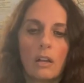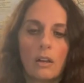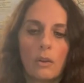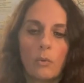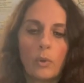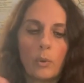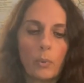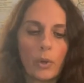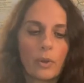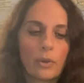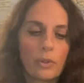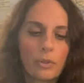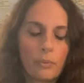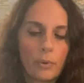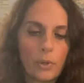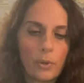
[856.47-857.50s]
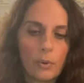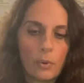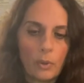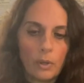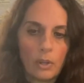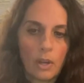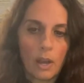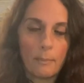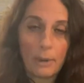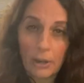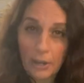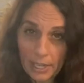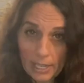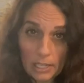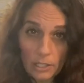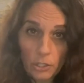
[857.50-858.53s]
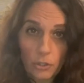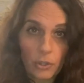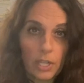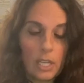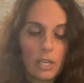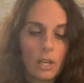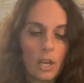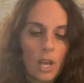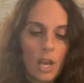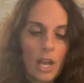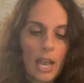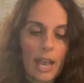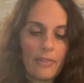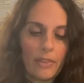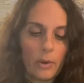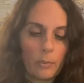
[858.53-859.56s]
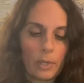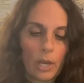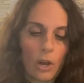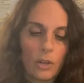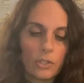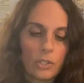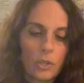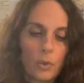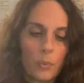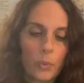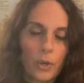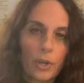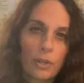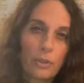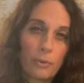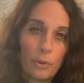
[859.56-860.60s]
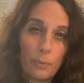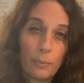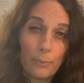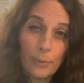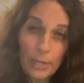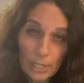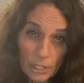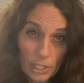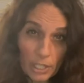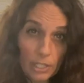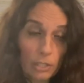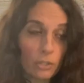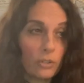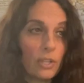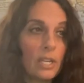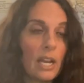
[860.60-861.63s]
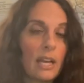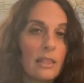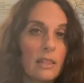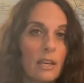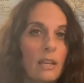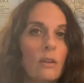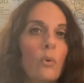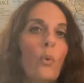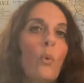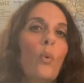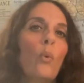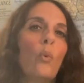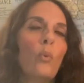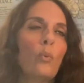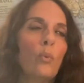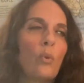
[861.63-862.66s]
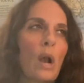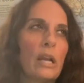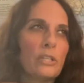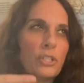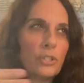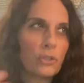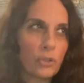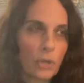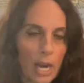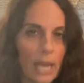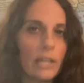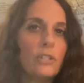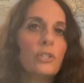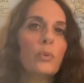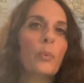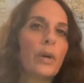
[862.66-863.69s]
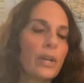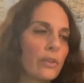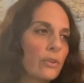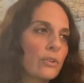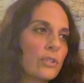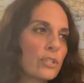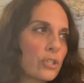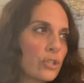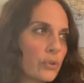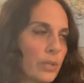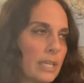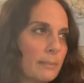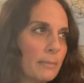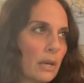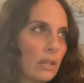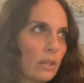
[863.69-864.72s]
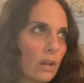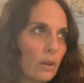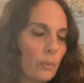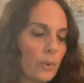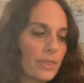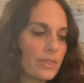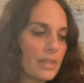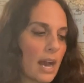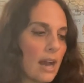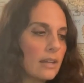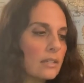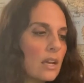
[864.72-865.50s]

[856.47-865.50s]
we work through American history, and then we also work through British history, and then I try to do one other stream along with that.